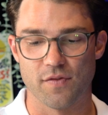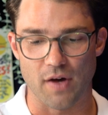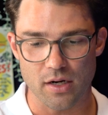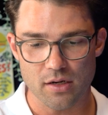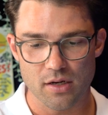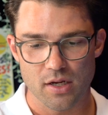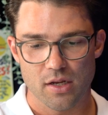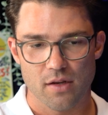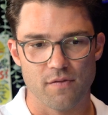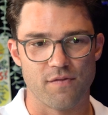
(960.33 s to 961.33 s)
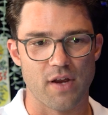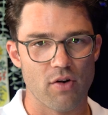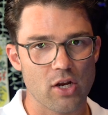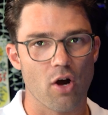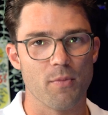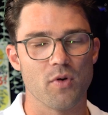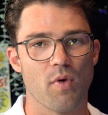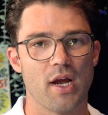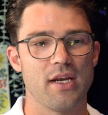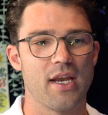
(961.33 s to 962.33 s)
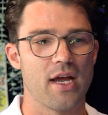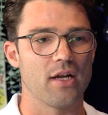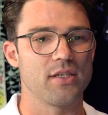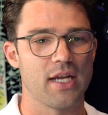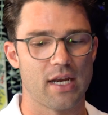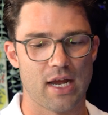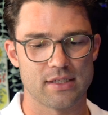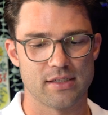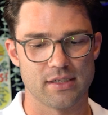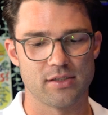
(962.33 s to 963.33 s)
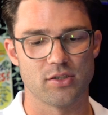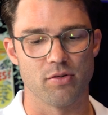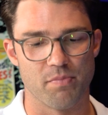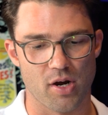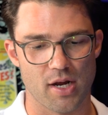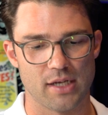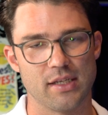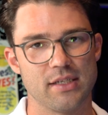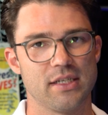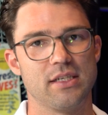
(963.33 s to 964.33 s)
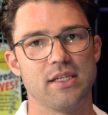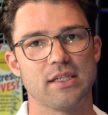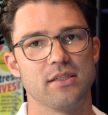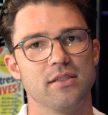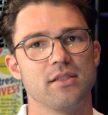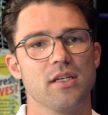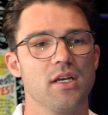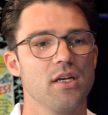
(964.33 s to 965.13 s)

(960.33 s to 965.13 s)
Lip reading: fund. Very common way now to get access to buying these indexes.